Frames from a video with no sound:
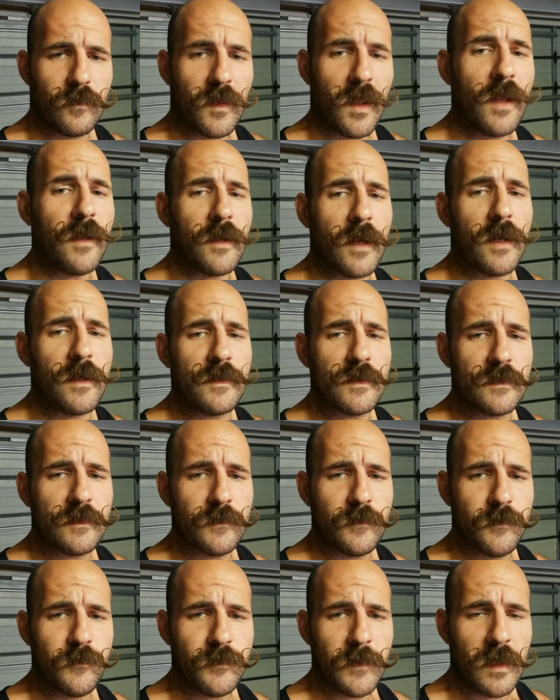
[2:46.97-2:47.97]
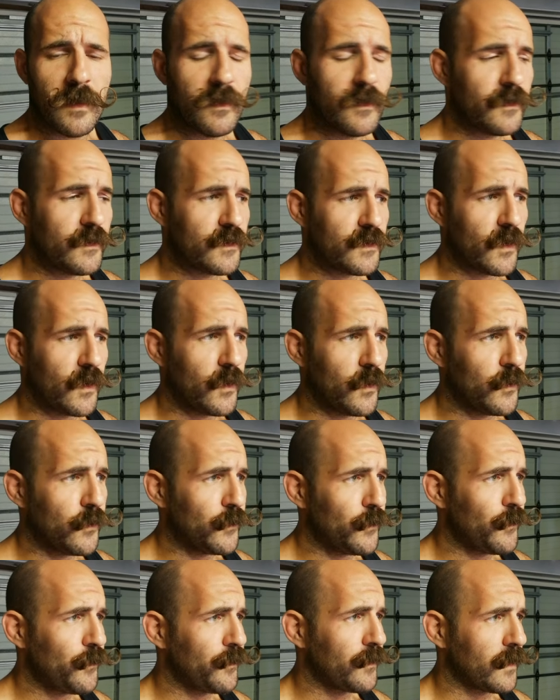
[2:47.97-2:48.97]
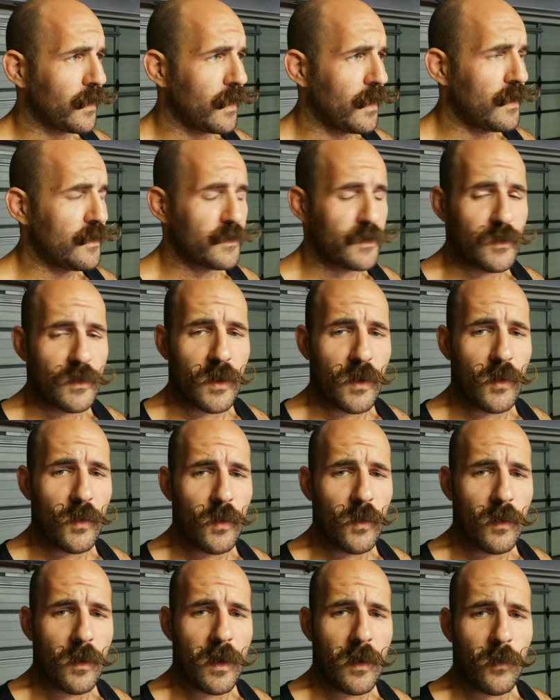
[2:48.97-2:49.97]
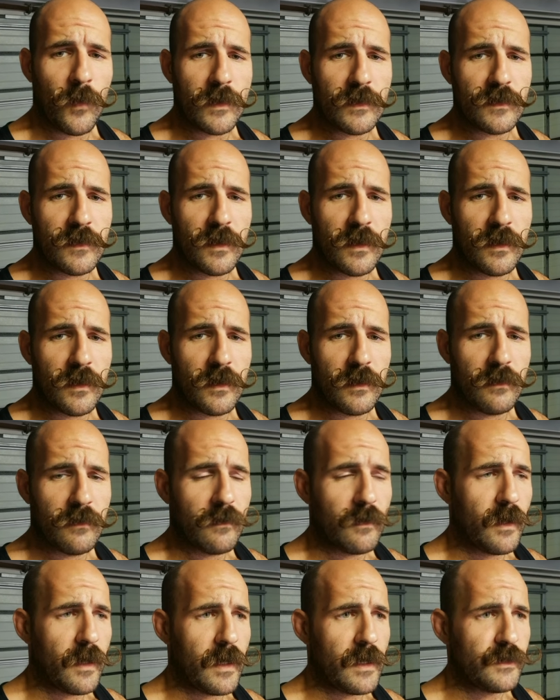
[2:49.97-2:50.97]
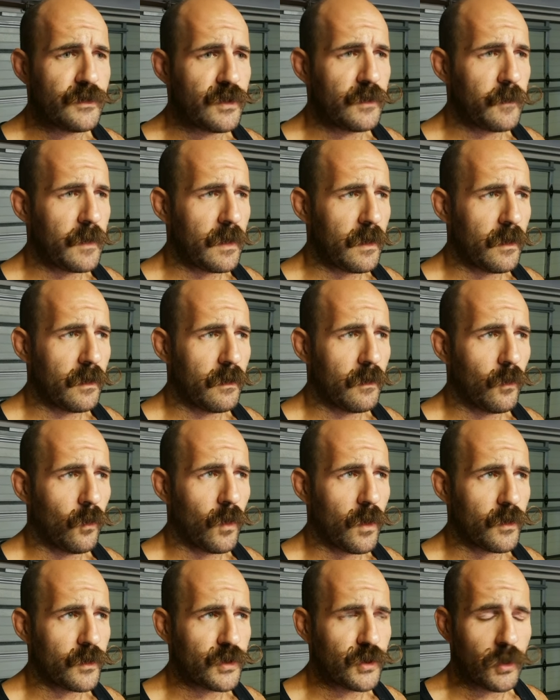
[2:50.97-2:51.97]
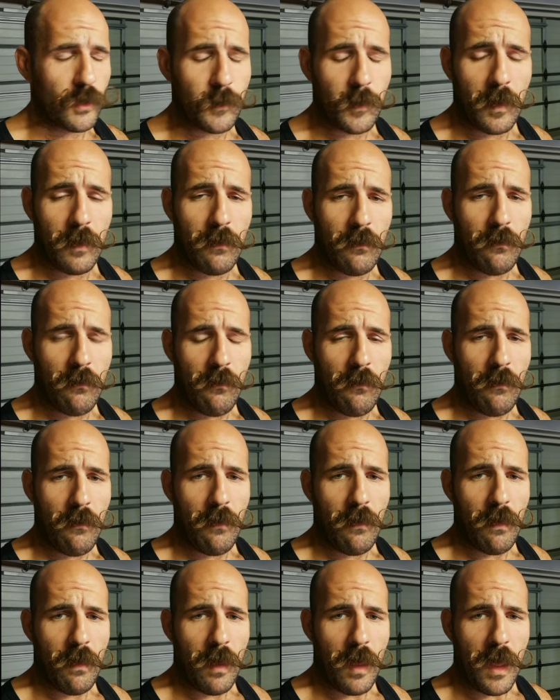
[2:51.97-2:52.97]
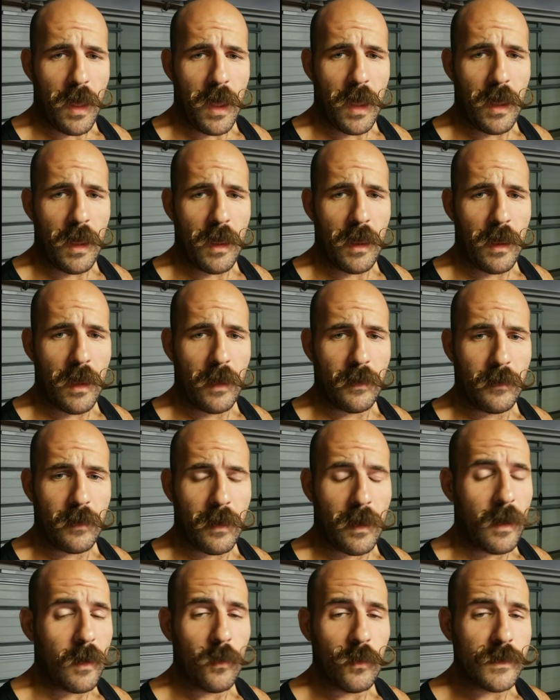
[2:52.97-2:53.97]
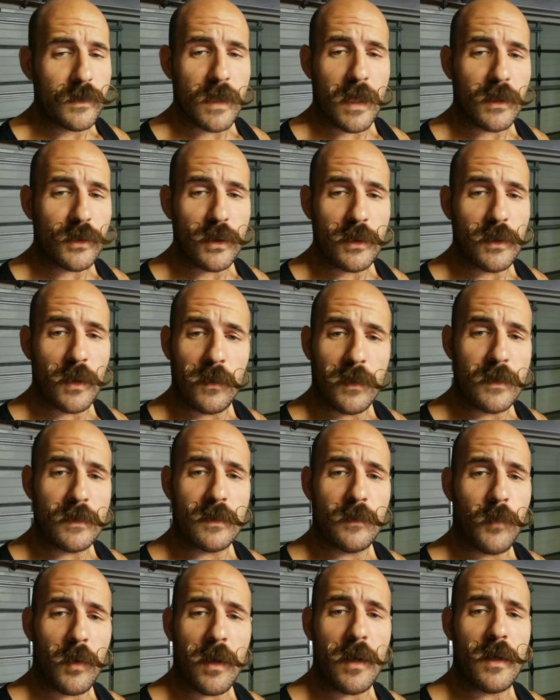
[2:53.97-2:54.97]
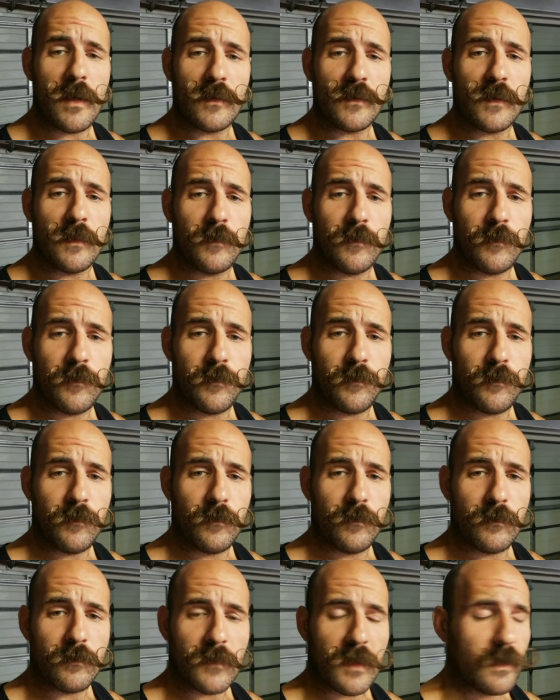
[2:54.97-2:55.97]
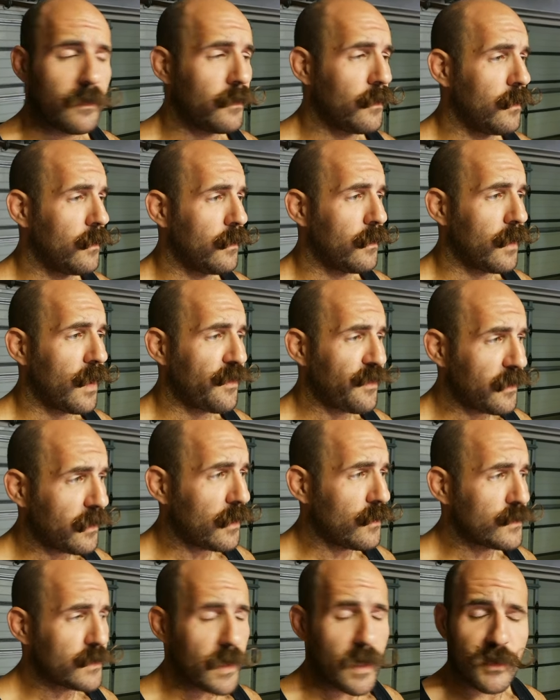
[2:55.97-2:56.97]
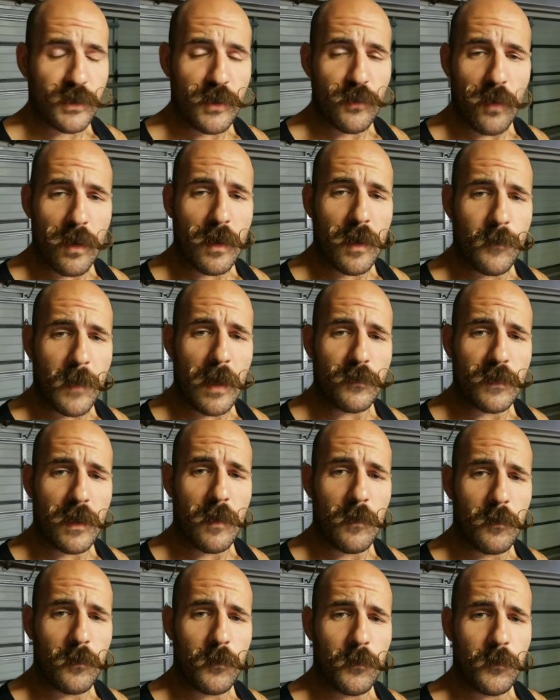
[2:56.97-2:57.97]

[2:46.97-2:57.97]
Hey guys, so as you know, I went to the HME workshop. And I was actually totally surprised. I think I was actually wrong about them.